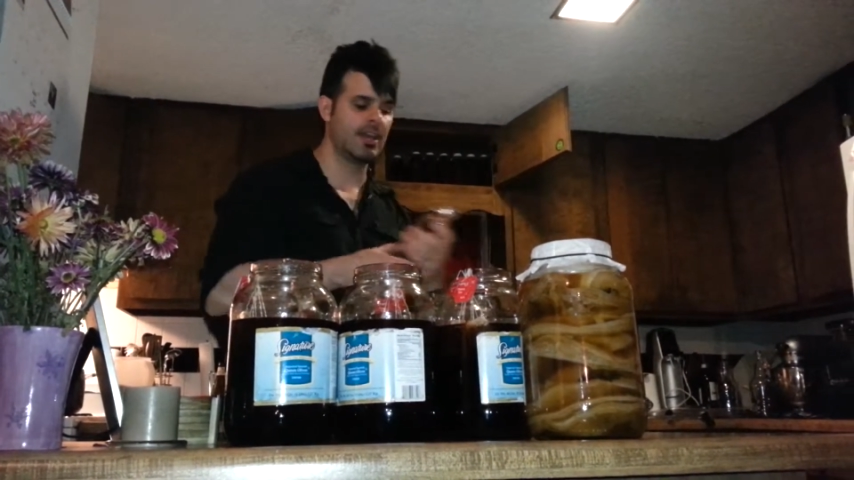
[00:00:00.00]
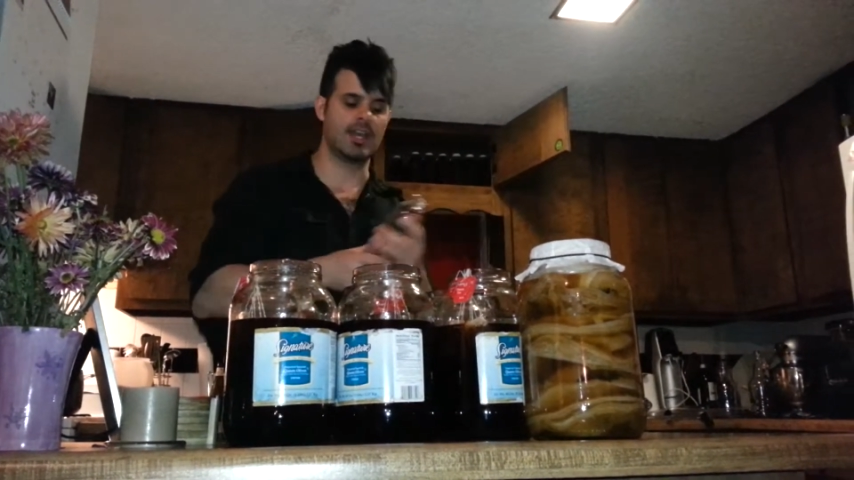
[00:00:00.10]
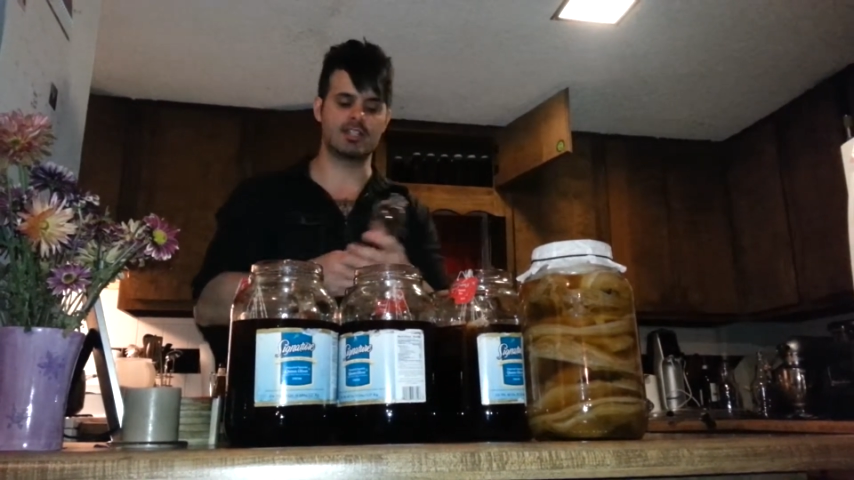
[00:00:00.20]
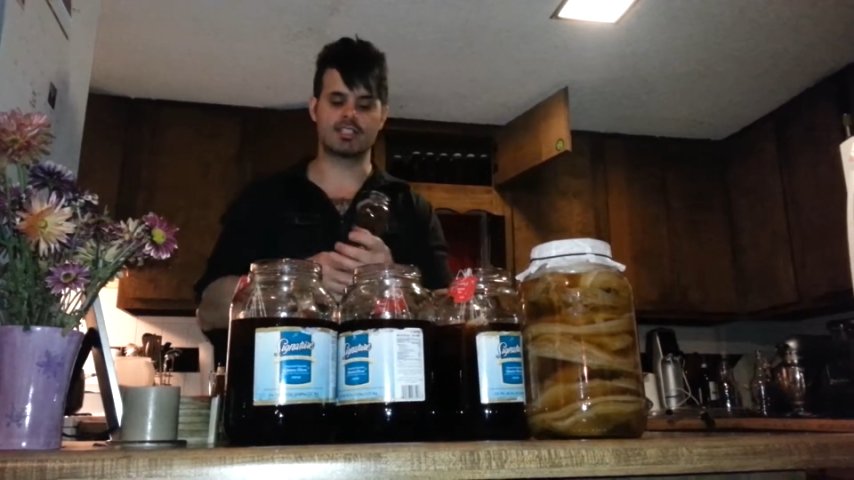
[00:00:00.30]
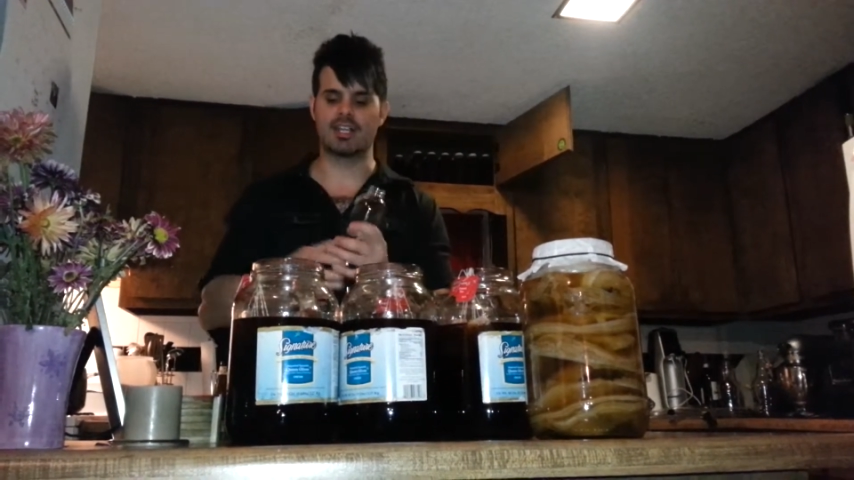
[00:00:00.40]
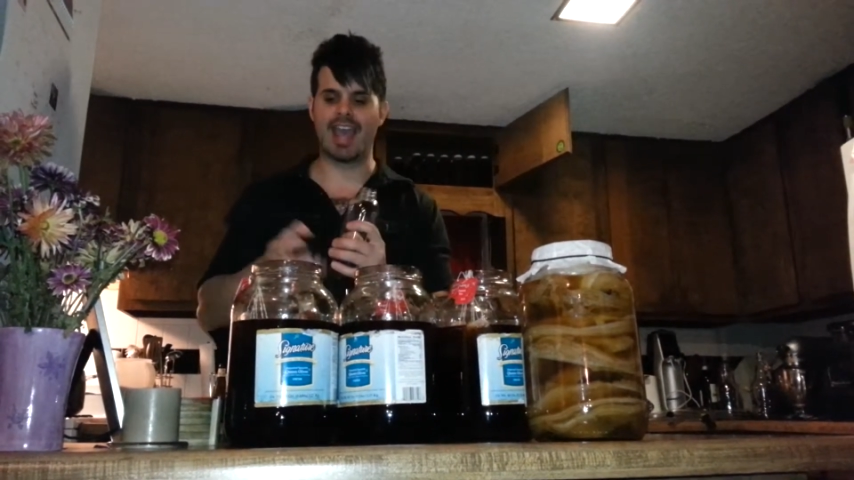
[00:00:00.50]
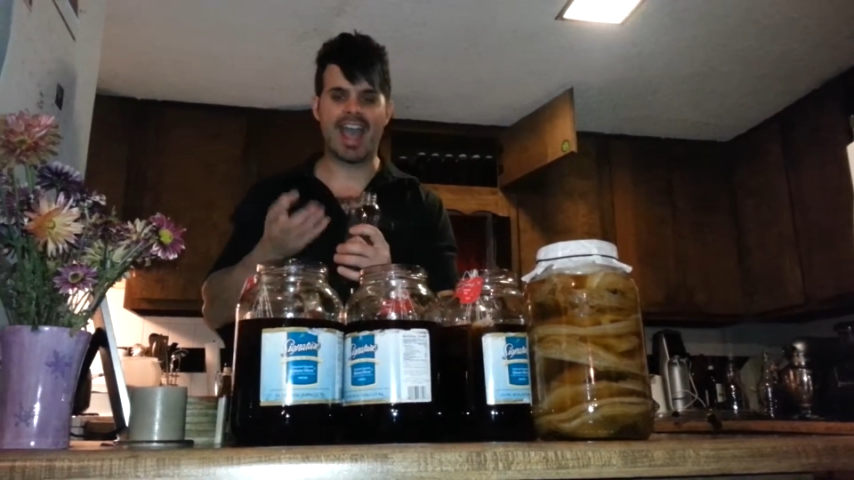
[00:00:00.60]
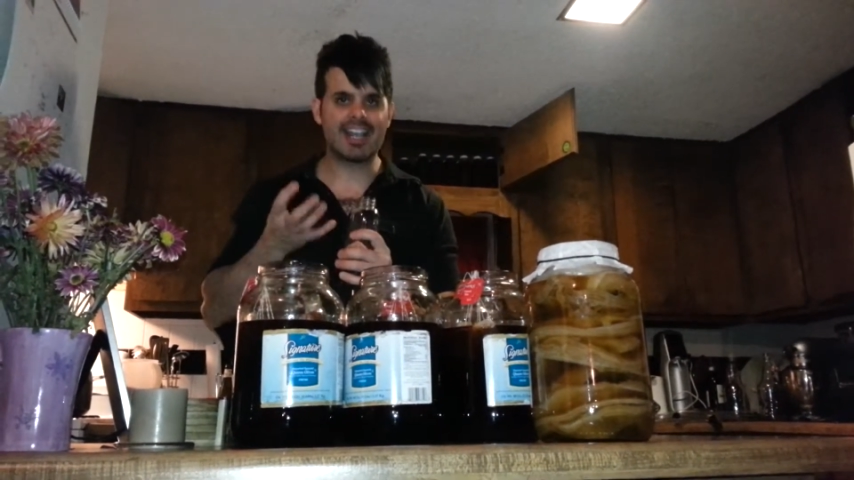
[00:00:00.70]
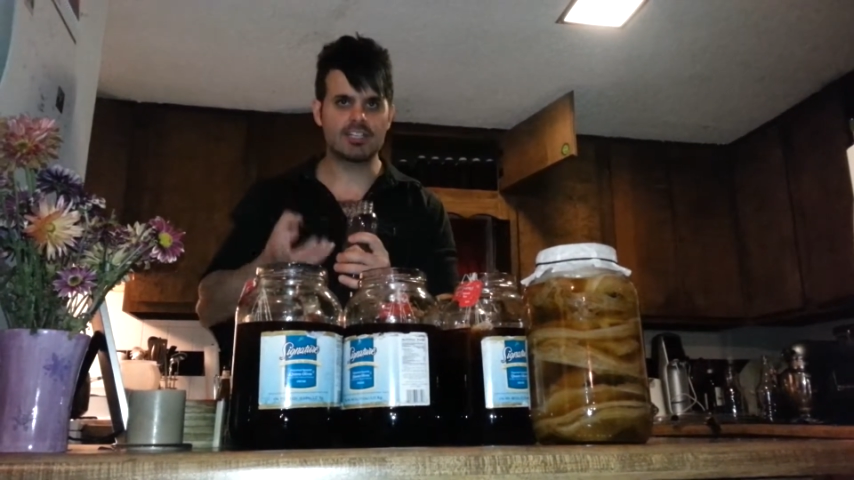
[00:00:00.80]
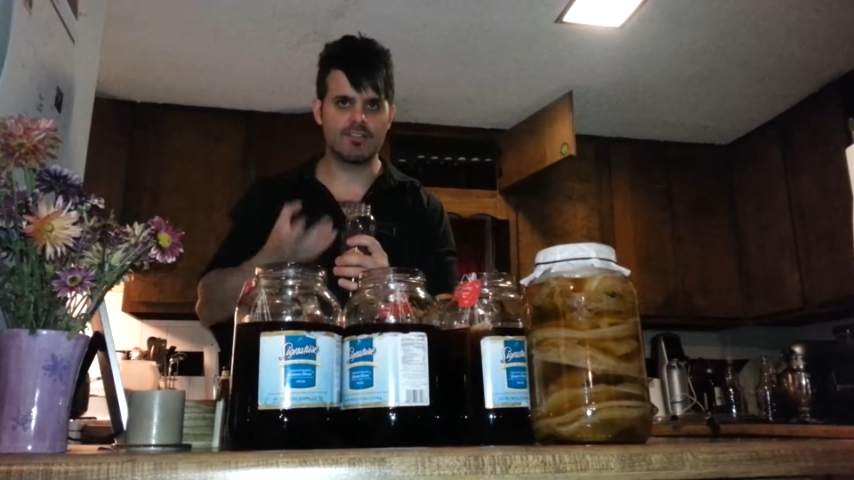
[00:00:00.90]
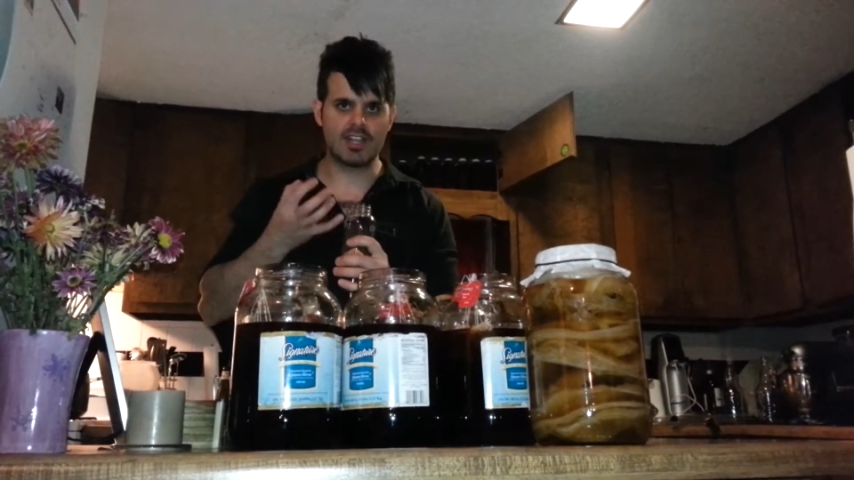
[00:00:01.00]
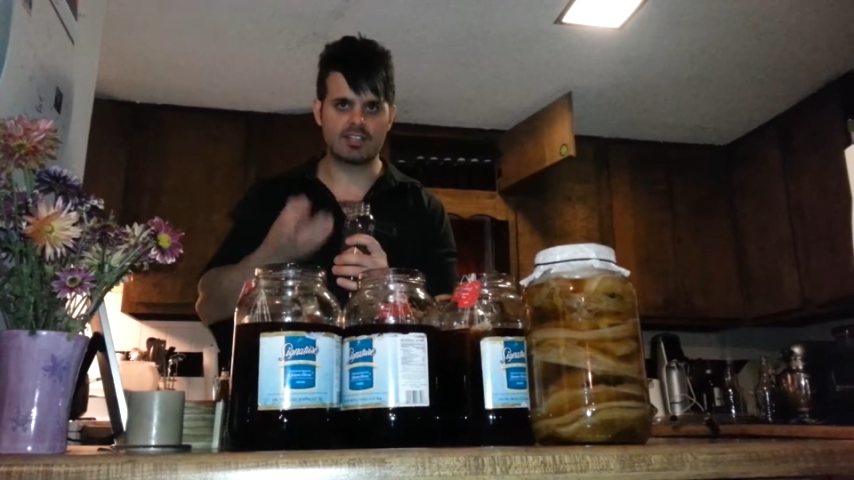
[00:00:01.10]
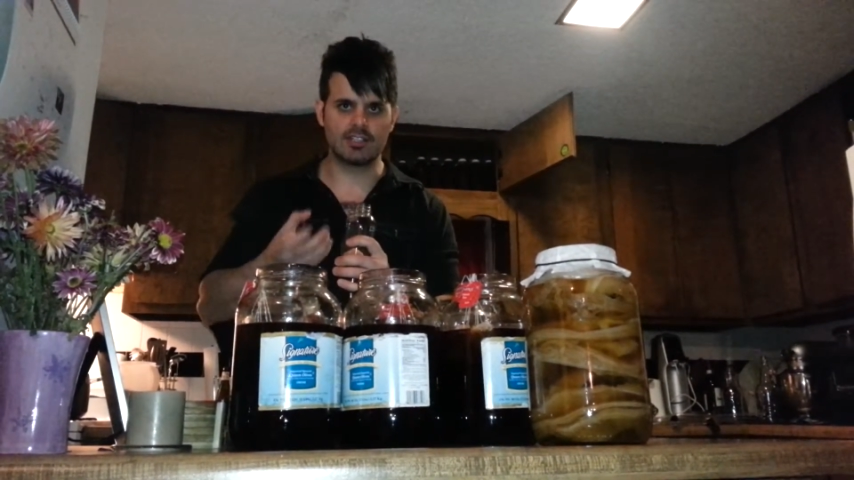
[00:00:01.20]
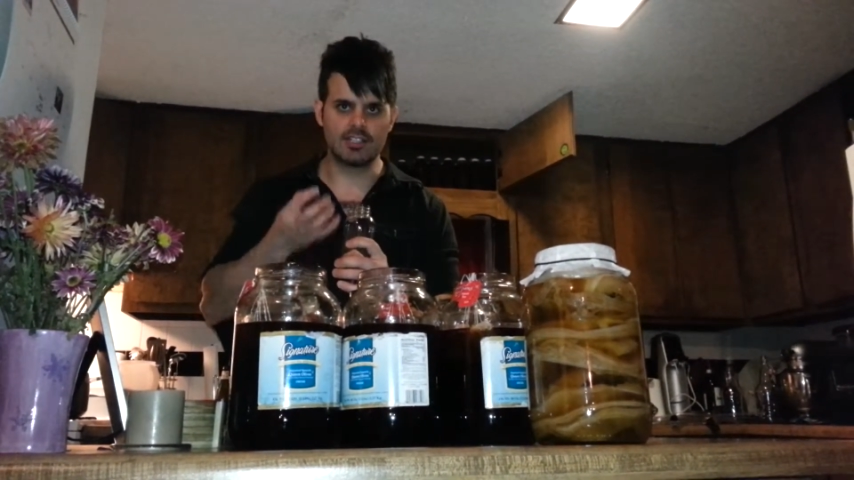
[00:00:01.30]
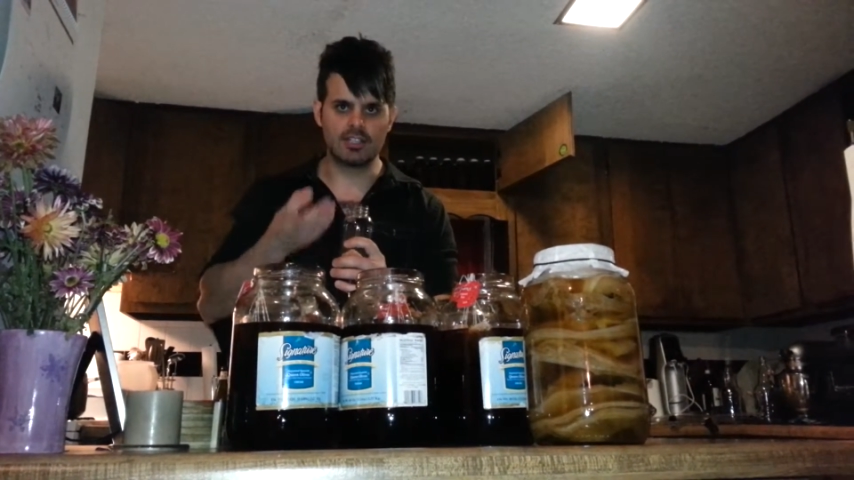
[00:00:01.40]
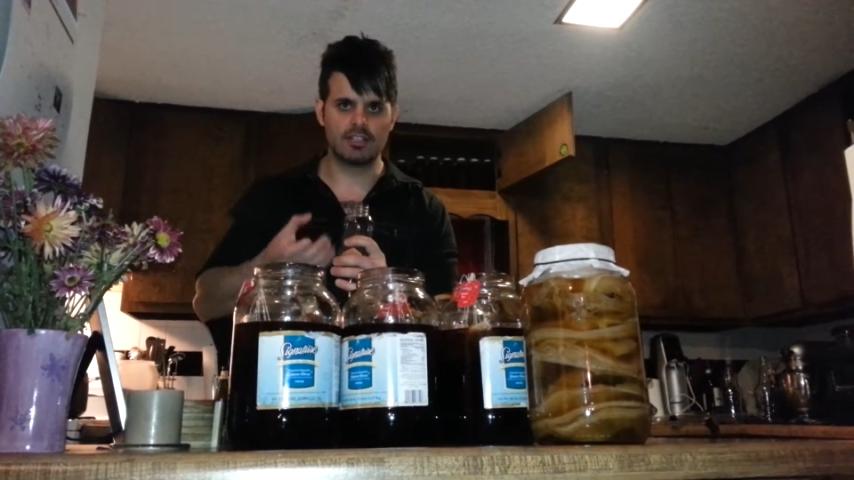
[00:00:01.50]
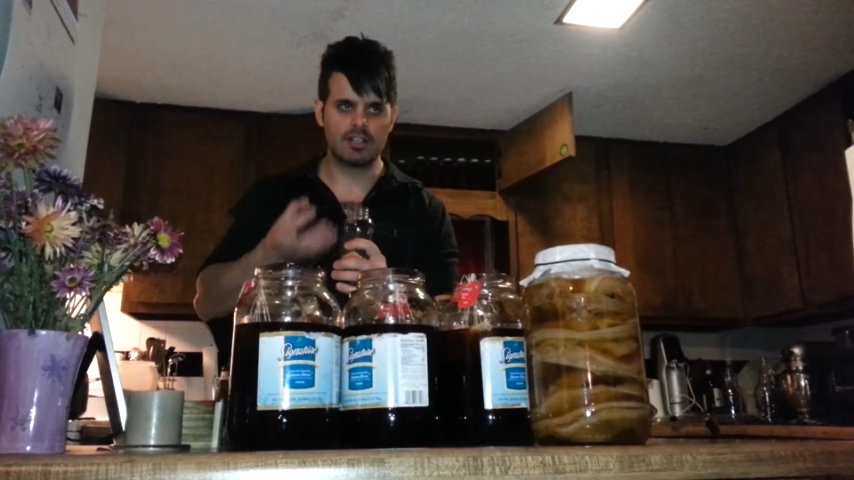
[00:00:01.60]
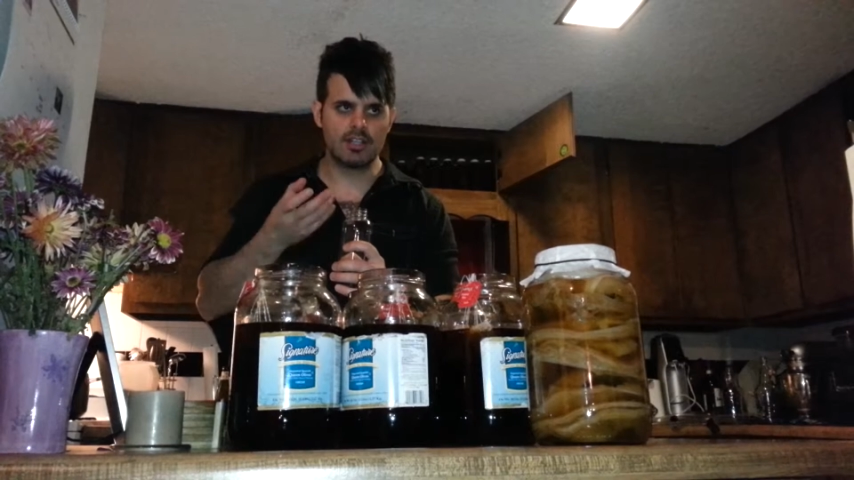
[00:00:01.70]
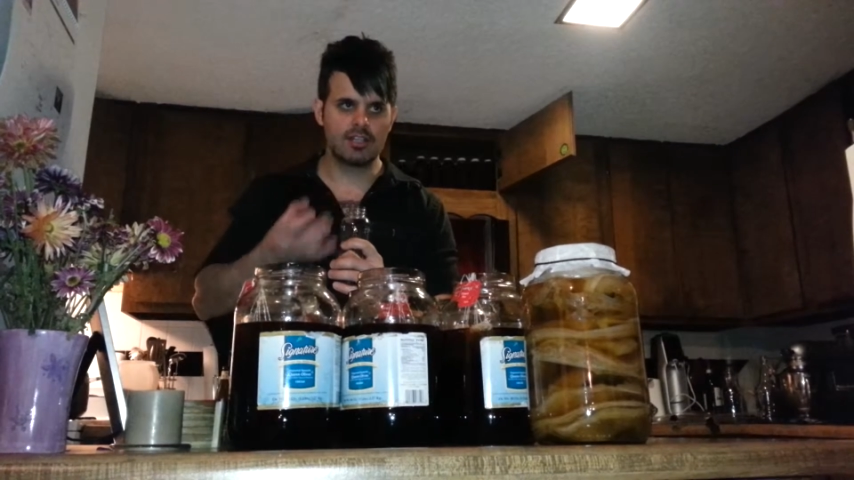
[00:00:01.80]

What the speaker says: it's going to activate the little